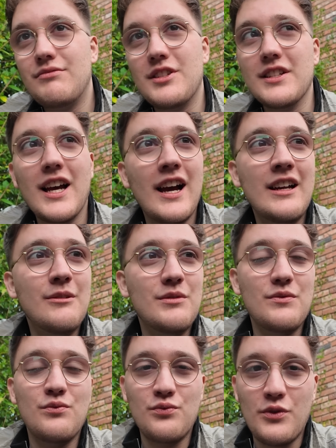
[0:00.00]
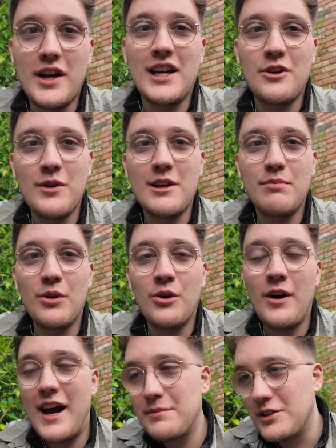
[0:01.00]
today was really, really
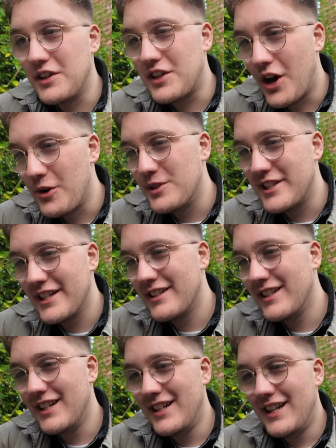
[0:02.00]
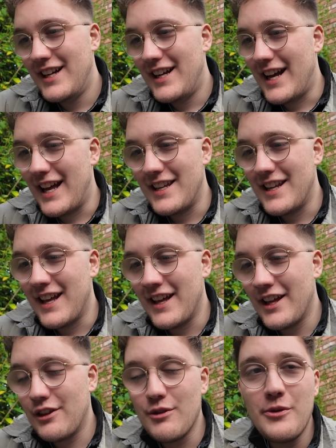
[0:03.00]
poor. Absolutely coasting and
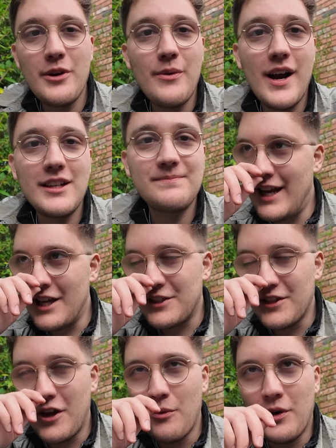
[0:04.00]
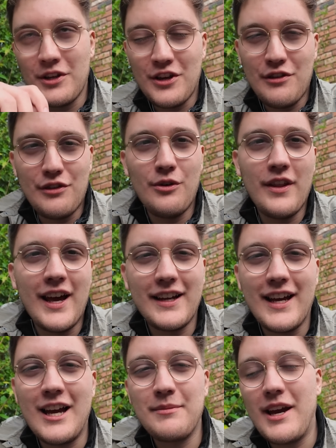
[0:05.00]
uh, threw it away. Let us know what you thought of
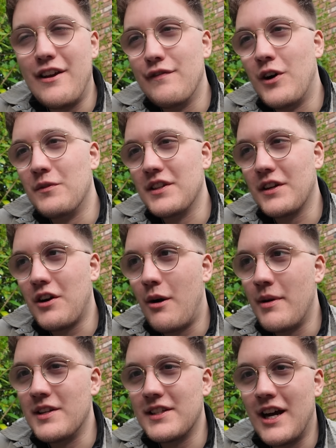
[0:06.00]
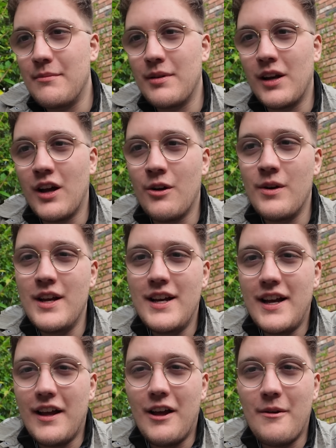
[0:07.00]
that game. Get involved in the comments down below.
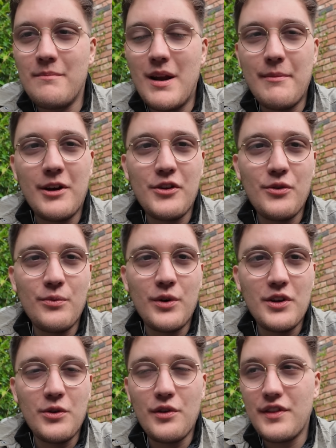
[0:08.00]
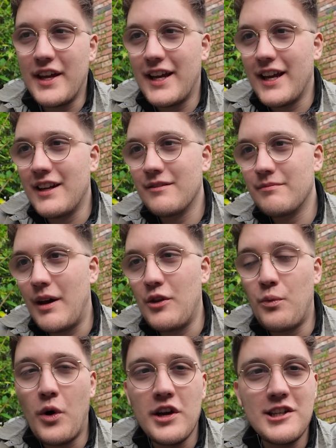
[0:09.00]
Um, let me know your, what you're thinking about
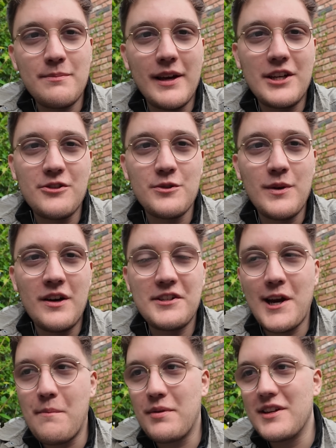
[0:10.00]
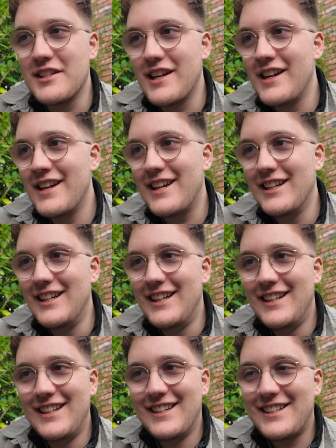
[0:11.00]
the wider picture as well, Champions League
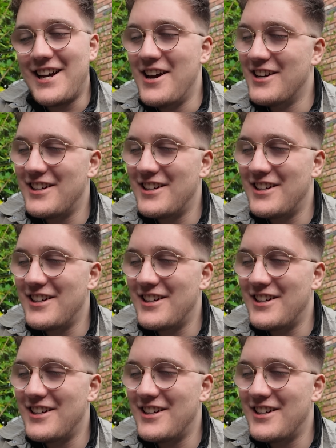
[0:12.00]
you